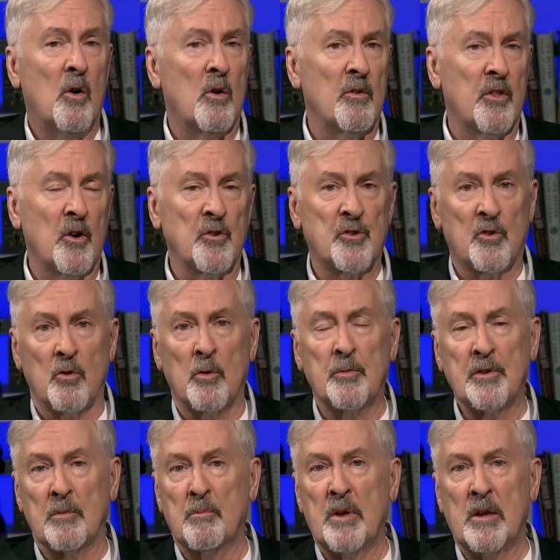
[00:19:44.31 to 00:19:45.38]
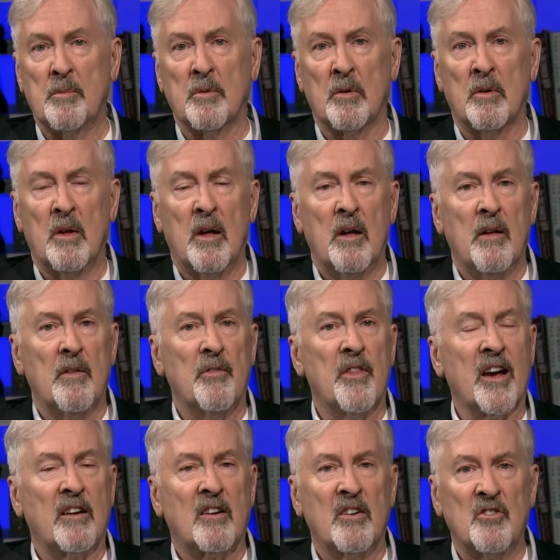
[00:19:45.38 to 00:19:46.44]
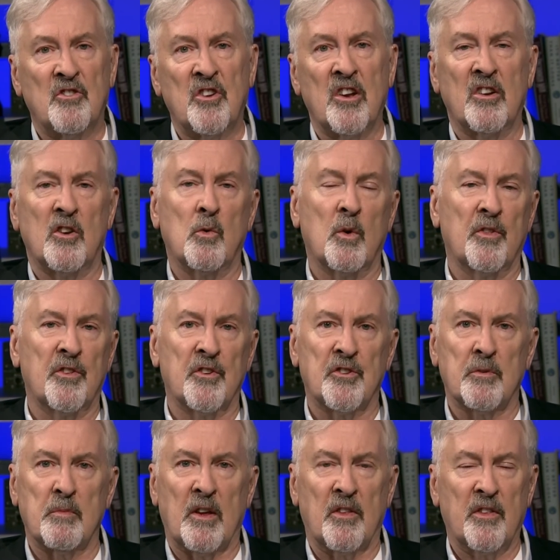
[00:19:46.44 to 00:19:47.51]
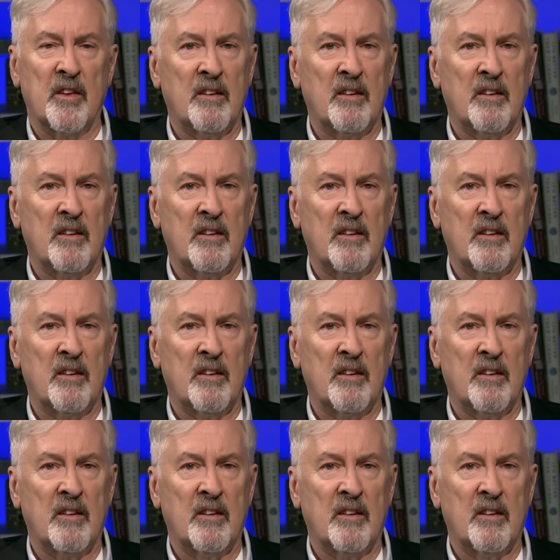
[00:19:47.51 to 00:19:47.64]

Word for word: or those groups of people that continue with this myth?